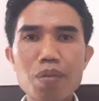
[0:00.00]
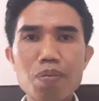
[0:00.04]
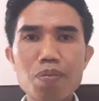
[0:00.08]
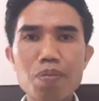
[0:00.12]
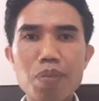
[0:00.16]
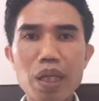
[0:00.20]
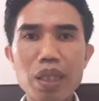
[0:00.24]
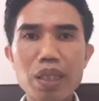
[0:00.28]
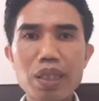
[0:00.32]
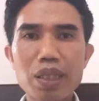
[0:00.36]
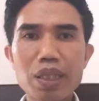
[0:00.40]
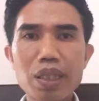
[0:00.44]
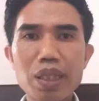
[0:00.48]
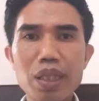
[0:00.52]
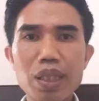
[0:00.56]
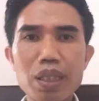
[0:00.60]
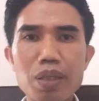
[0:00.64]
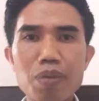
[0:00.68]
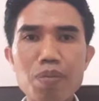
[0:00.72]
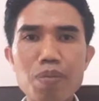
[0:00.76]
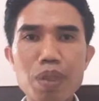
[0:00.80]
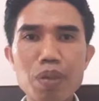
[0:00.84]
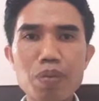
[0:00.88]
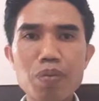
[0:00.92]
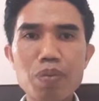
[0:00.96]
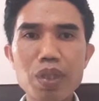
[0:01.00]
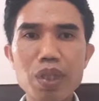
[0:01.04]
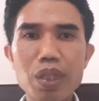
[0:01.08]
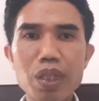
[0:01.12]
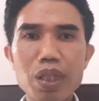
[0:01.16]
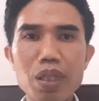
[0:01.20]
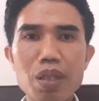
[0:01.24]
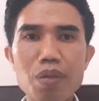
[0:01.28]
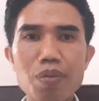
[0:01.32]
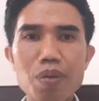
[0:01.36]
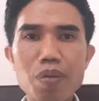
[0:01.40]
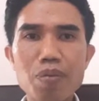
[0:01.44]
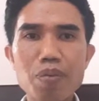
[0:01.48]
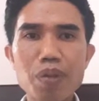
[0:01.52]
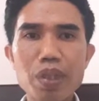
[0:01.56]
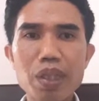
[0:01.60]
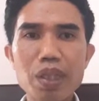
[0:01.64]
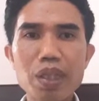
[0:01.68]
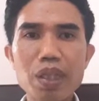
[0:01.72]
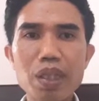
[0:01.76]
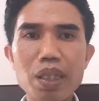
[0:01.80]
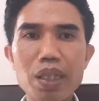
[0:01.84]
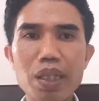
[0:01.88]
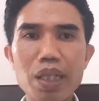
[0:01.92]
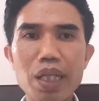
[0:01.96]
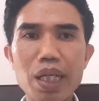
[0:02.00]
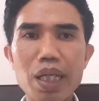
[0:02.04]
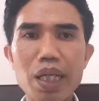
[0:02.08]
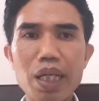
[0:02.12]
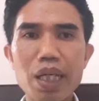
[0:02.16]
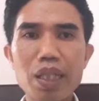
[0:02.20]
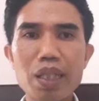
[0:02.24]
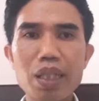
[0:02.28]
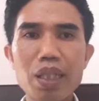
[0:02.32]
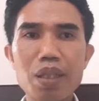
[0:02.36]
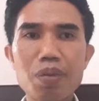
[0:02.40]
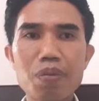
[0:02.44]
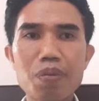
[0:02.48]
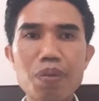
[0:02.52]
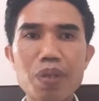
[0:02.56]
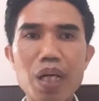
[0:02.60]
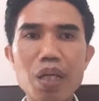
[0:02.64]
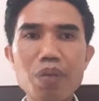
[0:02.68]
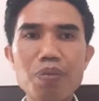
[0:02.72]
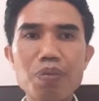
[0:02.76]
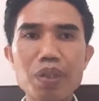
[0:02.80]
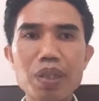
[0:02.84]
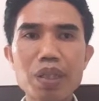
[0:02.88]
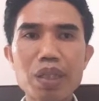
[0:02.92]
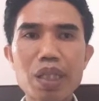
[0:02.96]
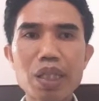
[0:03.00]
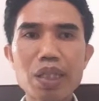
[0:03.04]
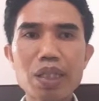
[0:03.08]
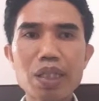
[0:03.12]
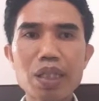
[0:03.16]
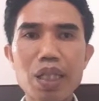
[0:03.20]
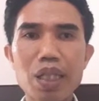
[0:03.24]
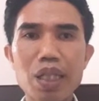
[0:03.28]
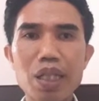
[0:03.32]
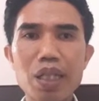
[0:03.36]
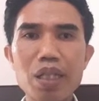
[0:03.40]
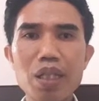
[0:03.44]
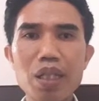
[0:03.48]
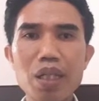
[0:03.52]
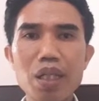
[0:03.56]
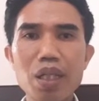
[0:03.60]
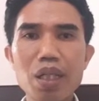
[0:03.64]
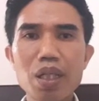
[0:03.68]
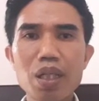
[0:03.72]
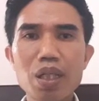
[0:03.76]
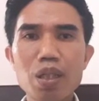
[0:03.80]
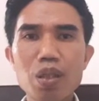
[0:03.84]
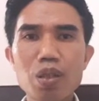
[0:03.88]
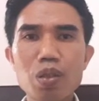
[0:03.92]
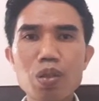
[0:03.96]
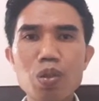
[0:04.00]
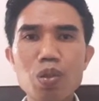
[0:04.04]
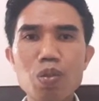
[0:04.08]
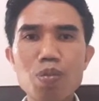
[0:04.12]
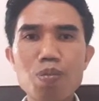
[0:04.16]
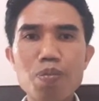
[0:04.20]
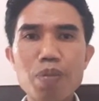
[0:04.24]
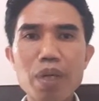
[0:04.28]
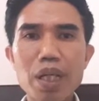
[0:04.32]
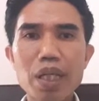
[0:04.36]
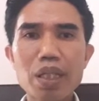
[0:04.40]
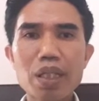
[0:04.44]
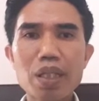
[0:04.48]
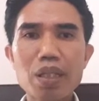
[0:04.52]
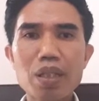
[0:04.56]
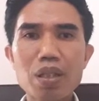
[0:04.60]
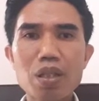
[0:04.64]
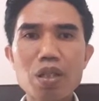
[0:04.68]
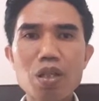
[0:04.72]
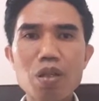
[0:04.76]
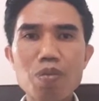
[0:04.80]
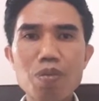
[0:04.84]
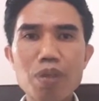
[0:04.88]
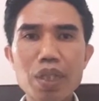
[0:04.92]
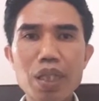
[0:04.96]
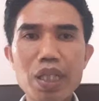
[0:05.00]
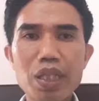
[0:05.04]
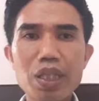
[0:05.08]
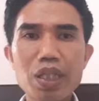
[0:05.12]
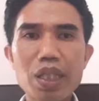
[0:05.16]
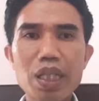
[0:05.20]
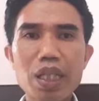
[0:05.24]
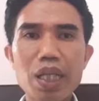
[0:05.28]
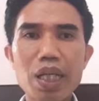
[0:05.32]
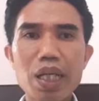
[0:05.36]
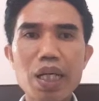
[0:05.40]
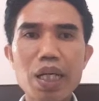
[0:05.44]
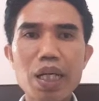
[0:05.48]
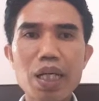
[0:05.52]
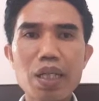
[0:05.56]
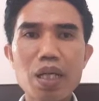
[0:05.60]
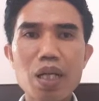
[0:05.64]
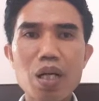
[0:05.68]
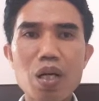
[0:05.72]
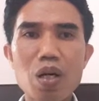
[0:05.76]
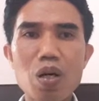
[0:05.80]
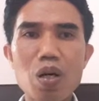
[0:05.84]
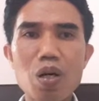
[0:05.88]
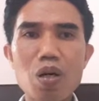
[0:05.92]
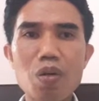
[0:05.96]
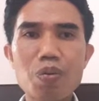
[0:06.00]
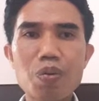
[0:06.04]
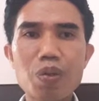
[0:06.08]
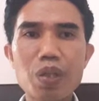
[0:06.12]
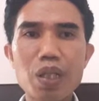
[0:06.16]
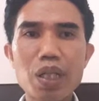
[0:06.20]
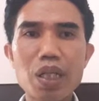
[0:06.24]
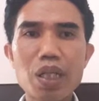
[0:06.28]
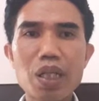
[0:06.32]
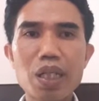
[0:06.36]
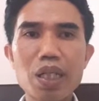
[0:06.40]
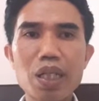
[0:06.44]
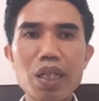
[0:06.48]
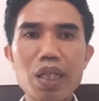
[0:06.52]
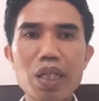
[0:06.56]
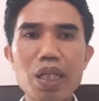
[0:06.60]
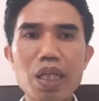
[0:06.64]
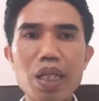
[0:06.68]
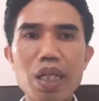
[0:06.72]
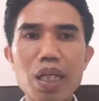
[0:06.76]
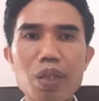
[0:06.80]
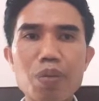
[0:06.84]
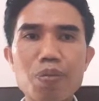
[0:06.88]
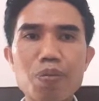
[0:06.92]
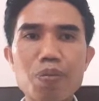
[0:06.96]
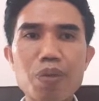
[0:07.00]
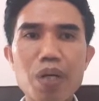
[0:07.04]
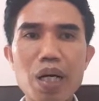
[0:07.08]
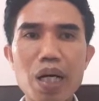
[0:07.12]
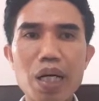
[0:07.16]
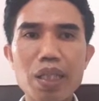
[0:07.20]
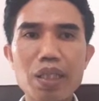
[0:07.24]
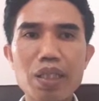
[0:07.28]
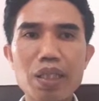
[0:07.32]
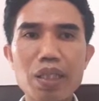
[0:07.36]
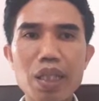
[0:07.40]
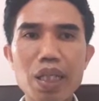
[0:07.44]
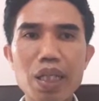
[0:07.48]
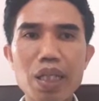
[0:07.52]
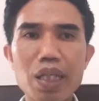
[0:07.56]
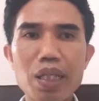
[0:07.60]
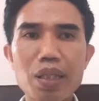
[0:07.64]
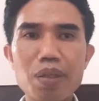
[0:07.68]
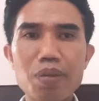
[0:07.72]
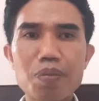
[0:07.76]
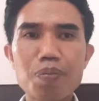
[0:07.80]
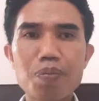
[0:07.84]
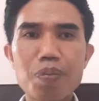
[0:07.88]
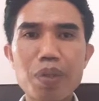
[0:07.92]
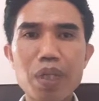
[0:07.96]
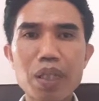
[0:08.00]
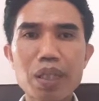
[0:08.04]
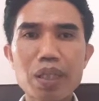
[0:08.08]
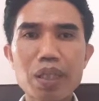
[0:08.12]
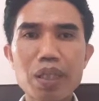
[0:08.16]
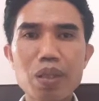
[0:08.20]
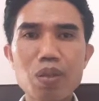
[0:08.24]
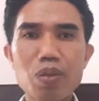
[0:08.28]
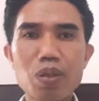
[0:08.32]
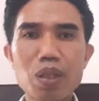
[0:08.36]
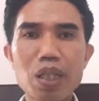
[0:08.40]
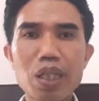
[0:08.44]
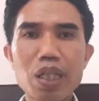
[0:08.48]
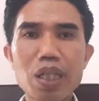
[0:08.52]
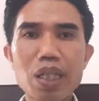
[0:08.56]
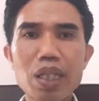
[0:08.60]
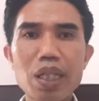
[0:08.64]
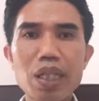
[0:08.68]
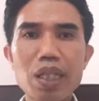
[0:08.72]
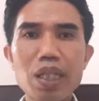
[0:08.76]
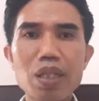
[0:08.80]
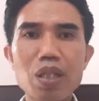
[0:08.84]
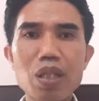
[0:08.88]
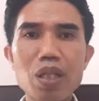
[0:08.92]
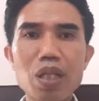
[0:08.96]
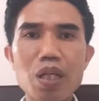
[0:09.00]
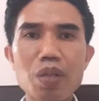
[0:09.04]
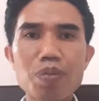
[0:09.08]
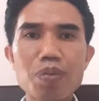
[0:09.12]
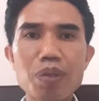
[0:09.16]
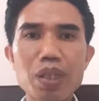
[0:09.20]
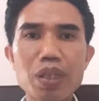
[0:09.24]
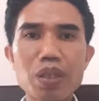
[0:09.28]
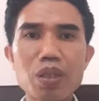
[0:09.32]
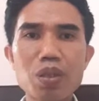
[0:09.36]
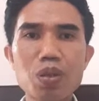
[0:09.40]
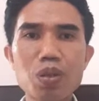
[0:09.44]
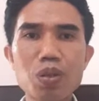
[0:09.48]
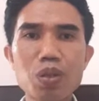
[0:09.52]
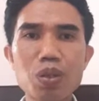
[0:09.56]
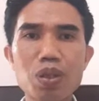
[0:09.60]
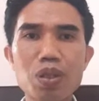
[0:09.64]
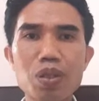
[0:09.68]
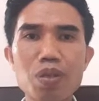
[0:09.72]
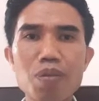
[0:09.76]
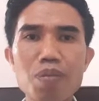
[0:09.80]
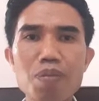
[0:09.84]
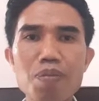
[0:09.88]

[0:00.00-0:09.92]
policies between the government and the private sector to make recommendation and offer advice, and particularly geographic issues.